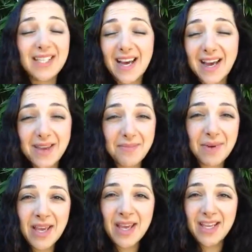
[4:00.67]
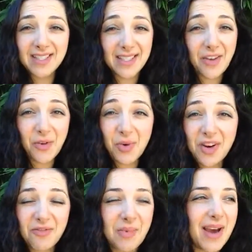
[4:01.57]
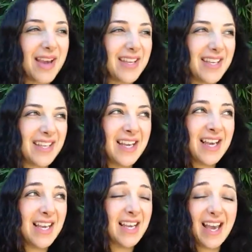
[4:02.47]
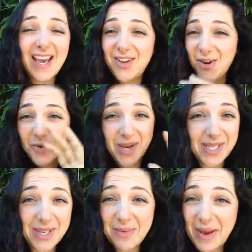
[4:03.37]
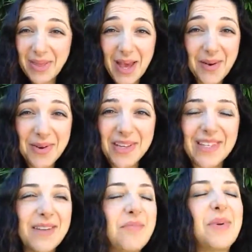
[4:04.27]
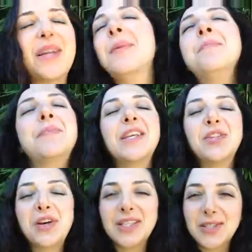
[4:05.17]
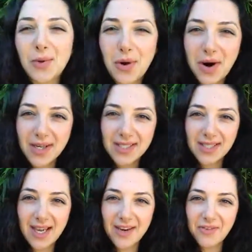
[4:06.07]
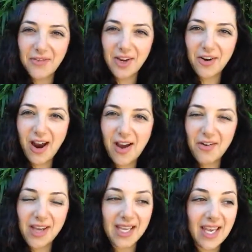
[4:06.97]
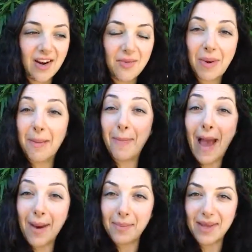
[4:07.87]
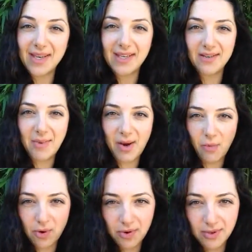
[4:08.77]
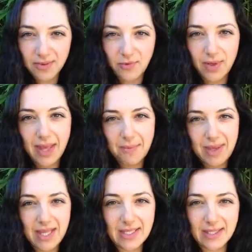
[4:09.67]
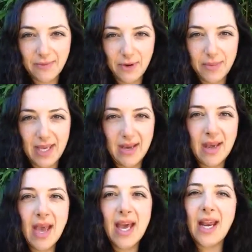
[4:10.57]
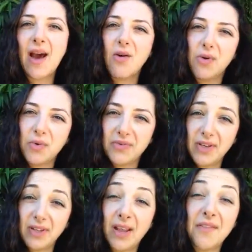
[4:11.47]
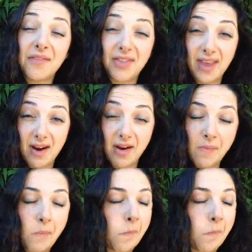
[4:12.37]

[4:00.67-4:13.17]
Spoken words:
time is another one of mine, and he had no idea about that one. And but he tried so hard to kind of figure out and get on my map and in my world of what that means for me and how I would feel loved there.